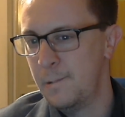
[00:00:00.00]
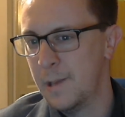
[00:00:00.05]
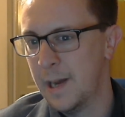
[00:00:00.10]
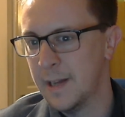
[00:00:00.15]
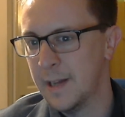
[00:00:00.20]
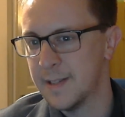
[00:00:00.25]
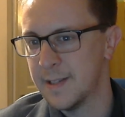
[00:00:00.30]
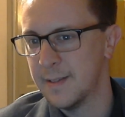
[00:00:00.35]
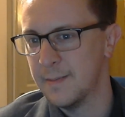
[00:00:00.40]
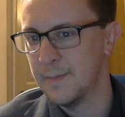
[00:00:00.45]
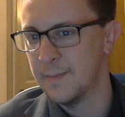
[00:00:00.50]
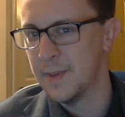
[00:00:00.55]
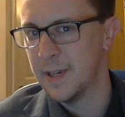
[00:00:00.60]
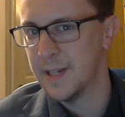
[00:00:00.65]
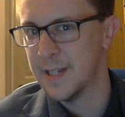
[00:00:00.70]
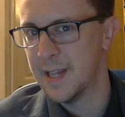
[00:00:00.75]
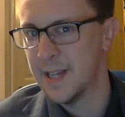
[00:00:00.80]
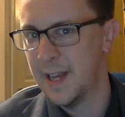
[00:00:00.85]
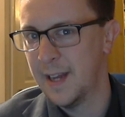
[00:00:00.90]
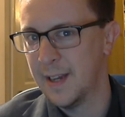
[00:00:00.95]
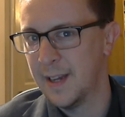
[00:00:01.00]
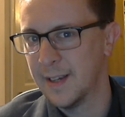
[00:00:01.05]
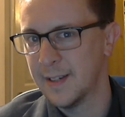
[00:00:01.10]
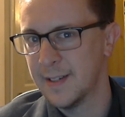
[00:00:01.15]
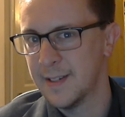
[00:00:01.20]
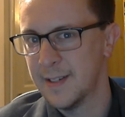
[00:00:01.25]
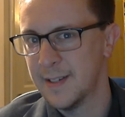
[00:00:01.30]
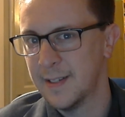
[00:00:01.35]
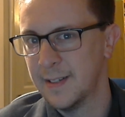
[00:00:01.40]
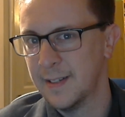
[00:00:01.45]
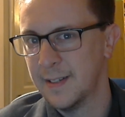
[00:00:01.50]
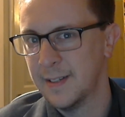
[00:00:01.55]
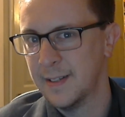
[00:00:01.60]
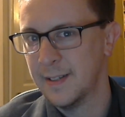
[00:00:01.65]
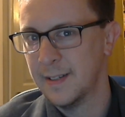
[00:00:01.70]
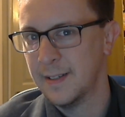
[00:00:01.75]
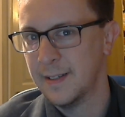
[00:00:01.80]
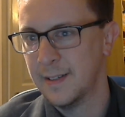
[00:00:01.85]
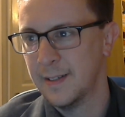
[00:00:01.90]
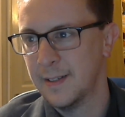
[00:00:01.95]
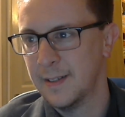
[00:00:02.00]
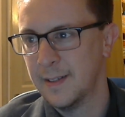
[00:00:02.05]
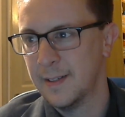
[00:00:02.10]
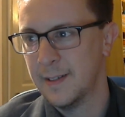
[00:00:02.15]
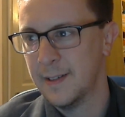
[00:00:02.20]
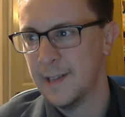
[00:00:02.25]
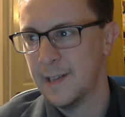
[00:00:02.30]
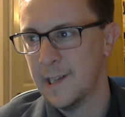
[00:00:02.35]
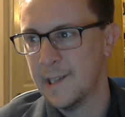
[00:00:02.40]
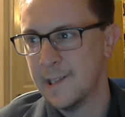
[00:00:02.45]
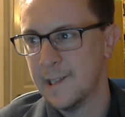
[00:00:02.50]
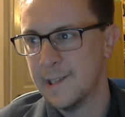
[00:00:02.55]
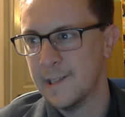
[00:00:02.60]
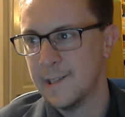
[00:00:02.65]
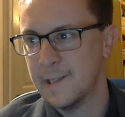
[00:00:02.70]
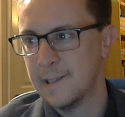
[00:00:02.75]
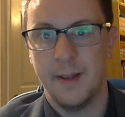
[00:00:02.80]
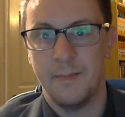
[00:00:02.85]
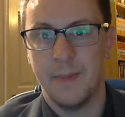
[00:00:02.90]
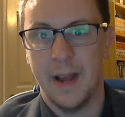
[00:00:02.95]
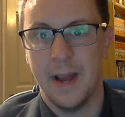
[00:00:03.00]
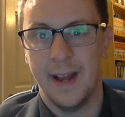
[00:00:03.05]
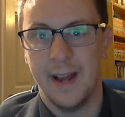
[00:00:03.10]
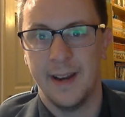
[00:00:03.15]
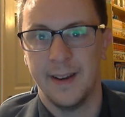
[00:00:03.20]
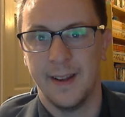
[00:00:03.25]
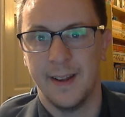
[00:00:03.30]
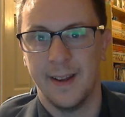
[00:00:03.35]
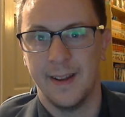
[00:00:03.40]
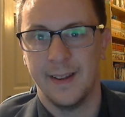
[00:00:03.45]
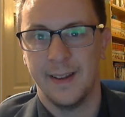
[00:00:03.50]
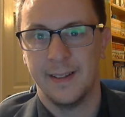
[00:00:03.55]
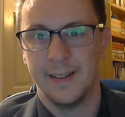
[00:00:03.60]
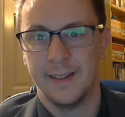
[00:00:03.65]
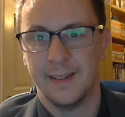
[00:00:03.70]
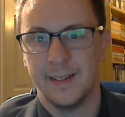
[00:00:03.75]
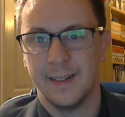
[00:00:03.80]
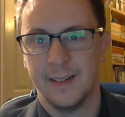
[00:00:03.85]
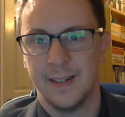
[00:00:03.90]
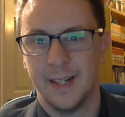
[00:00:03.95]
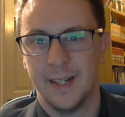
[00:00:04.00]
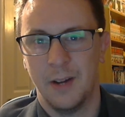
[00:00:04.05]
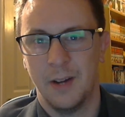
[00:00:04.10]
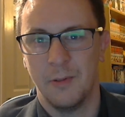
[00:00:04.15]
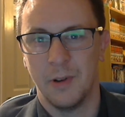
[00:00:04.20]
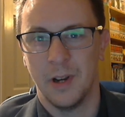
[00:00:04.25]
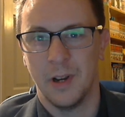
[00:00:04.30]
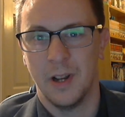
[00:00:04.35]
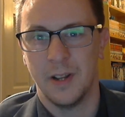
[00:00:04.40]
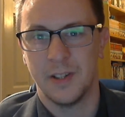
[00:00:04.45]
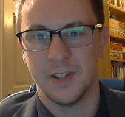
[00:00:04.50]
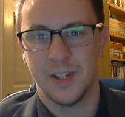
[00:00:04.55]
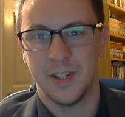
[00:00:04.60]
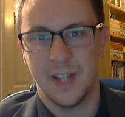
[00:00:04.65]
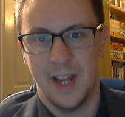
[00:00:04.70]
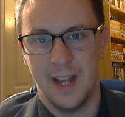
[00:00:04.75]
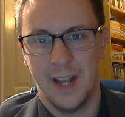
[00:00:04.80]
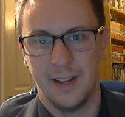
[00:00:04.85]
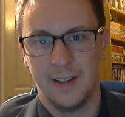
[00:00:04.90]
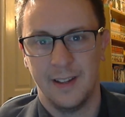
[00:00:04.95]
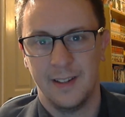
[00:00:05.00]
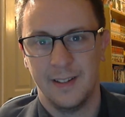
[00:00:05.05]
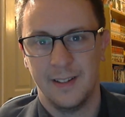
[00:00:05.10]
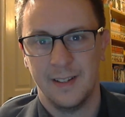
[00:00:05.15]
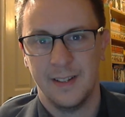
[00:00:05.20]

who hasn't been tagged? PlanetPanda, I would like to tag.